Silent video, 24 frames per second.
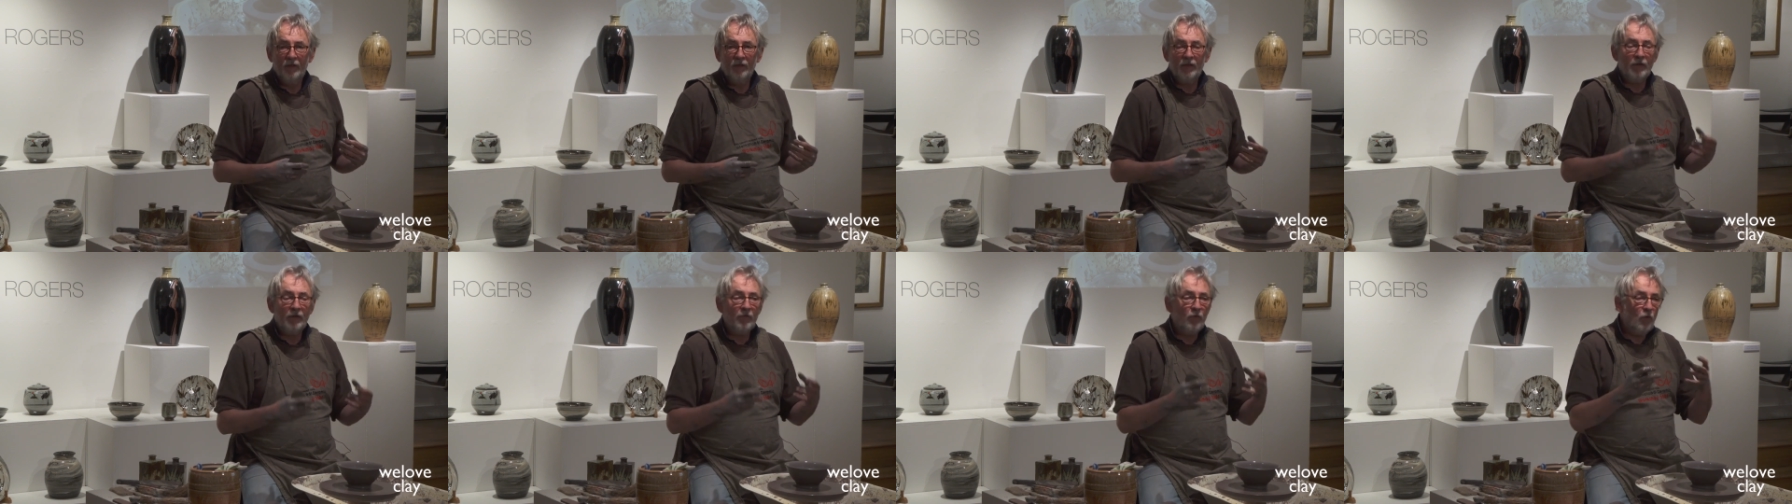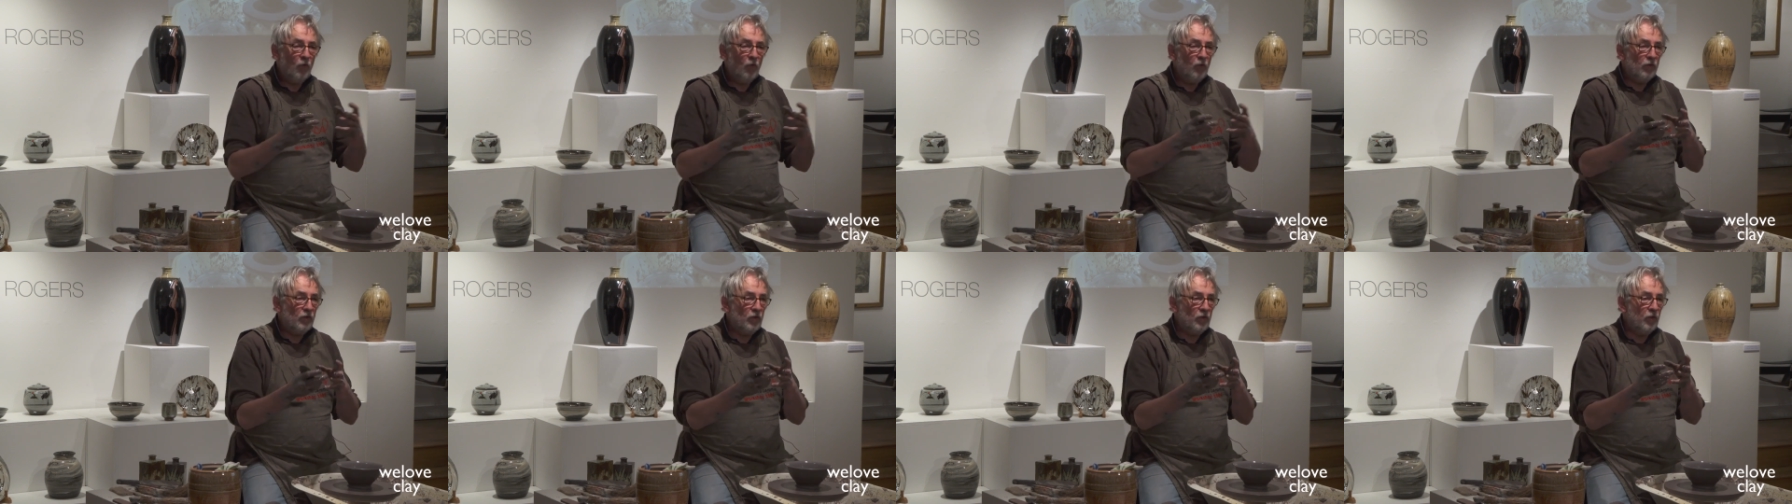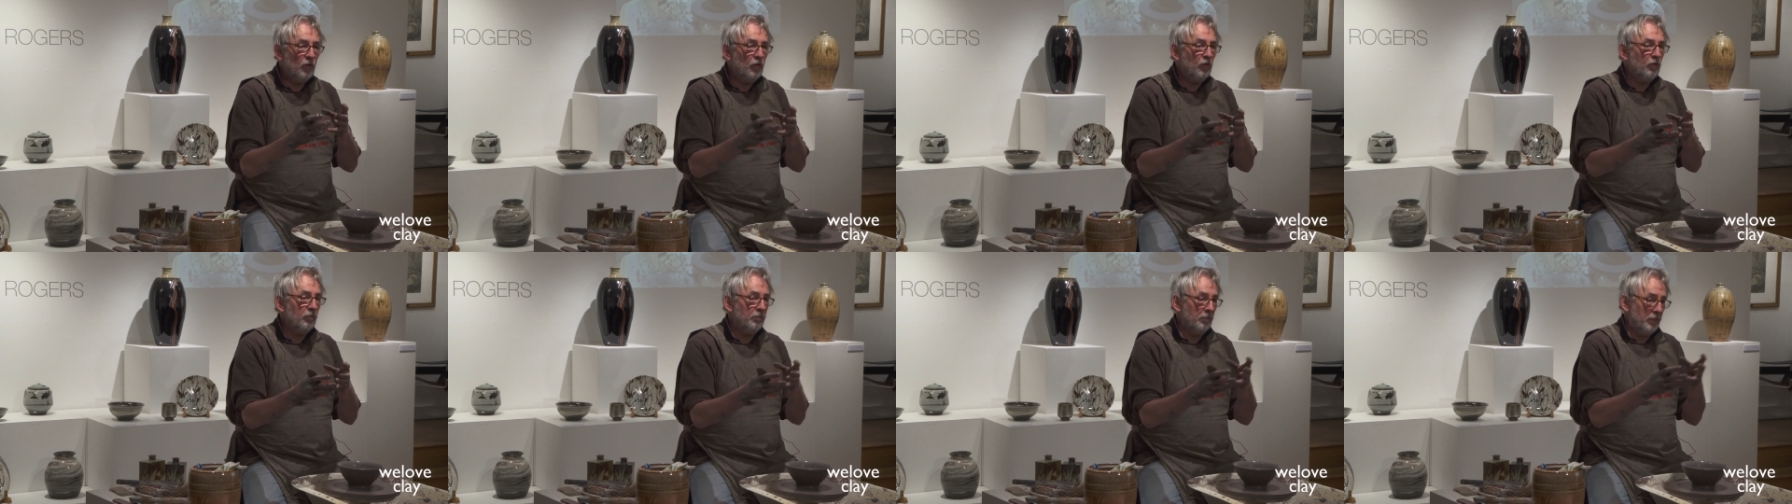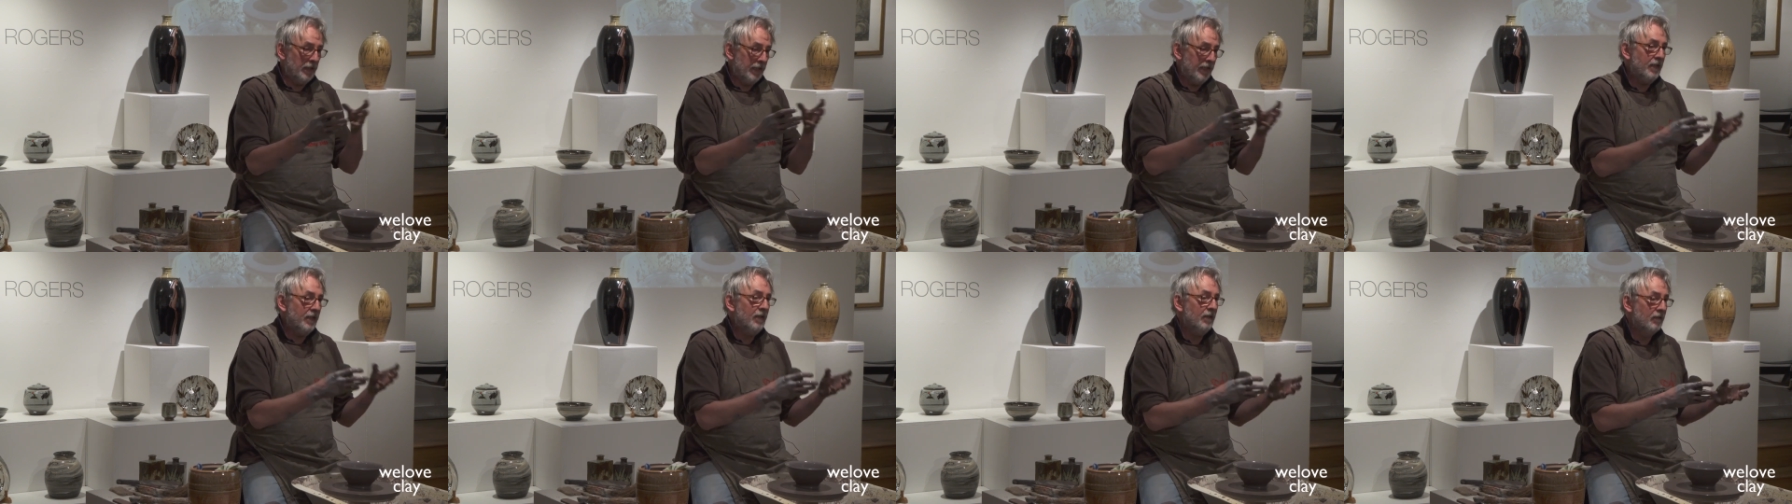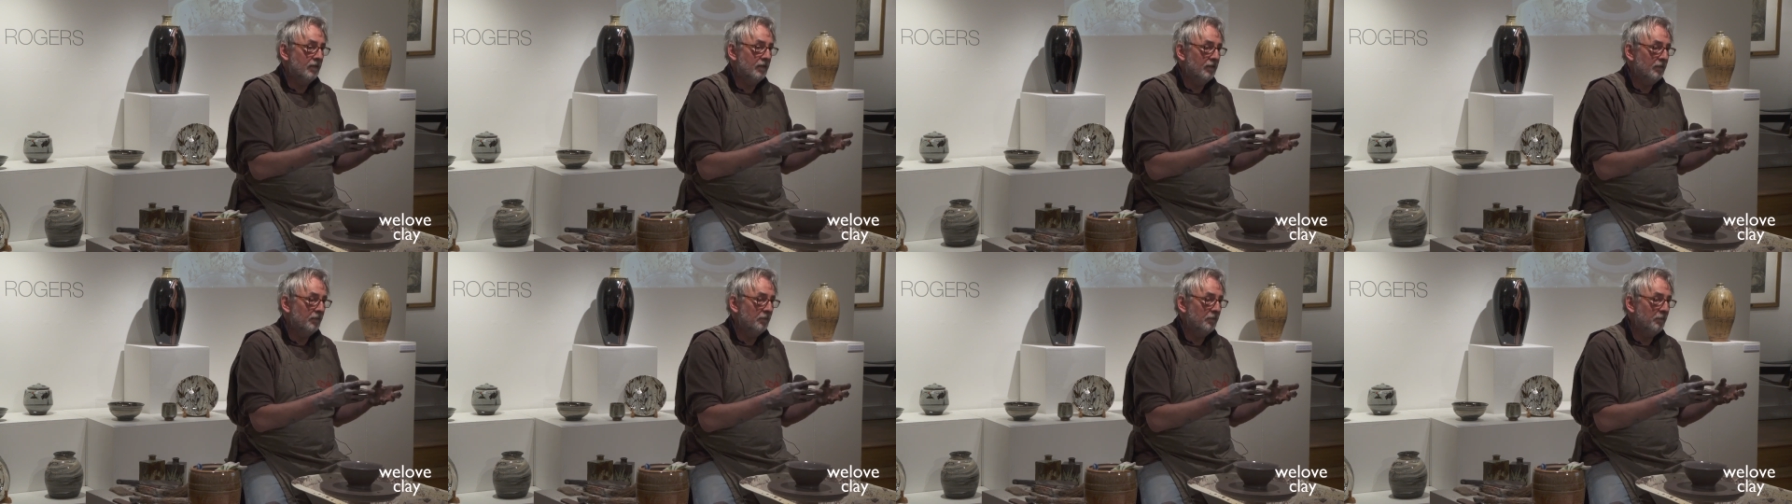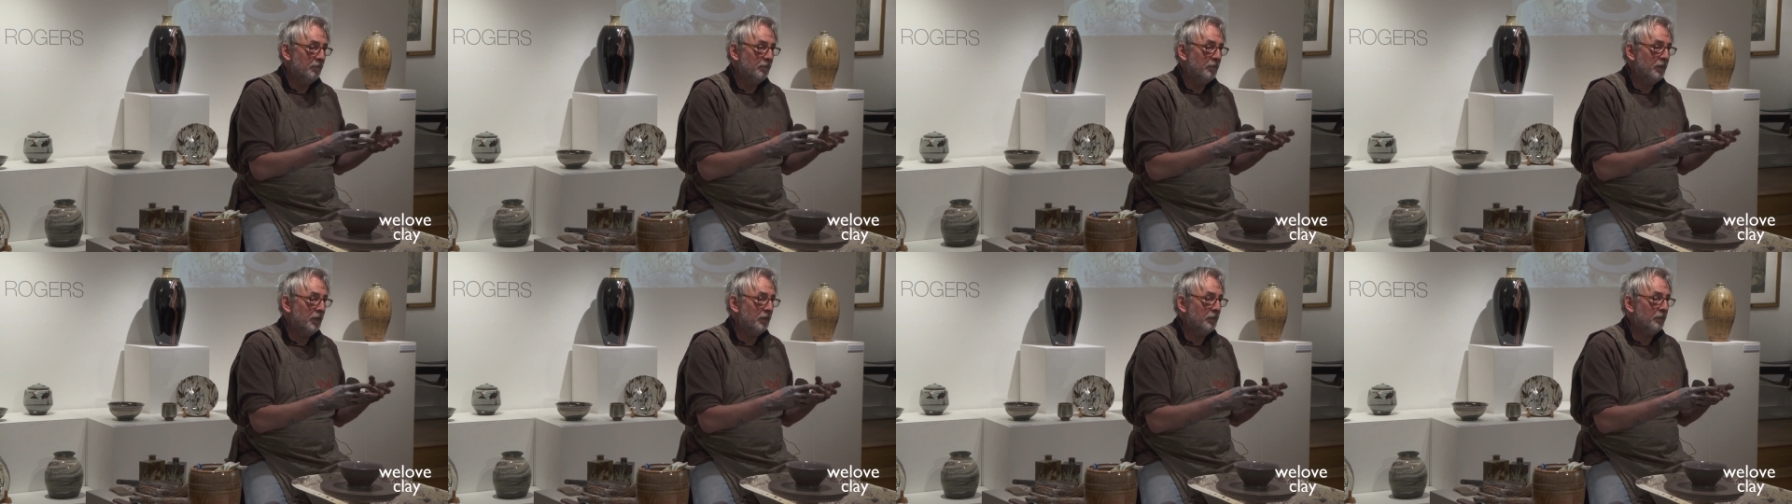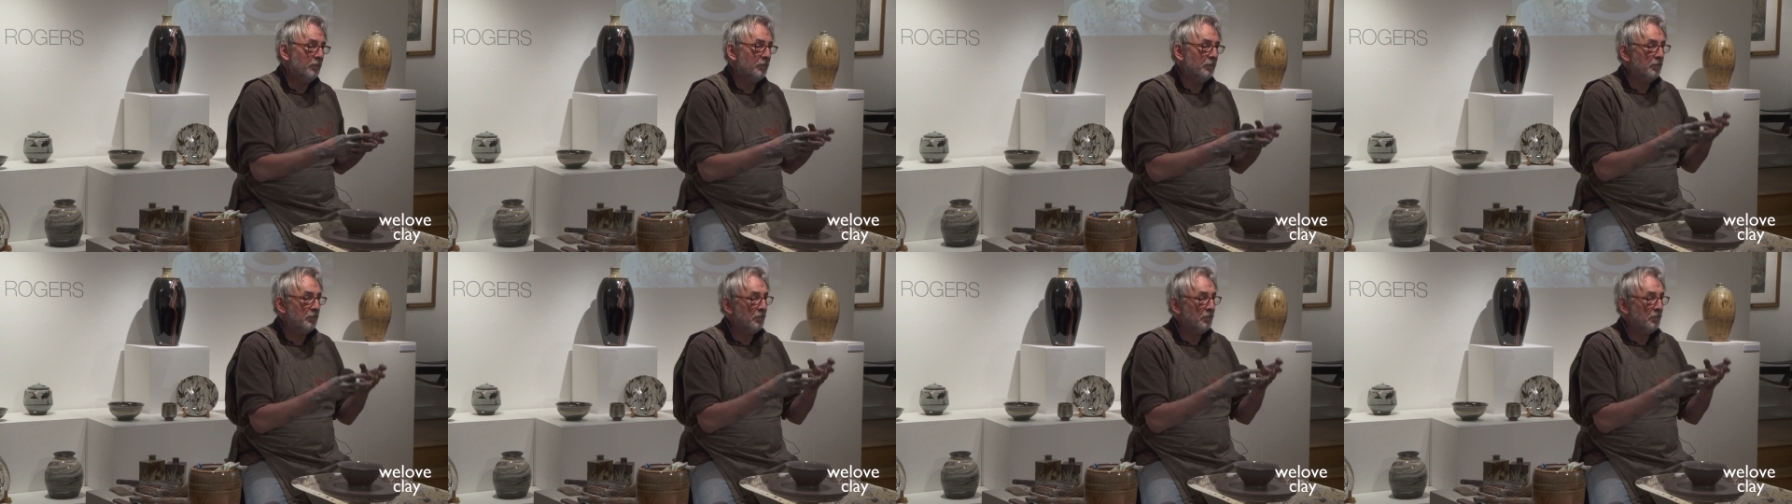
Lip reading: They've all taught me, but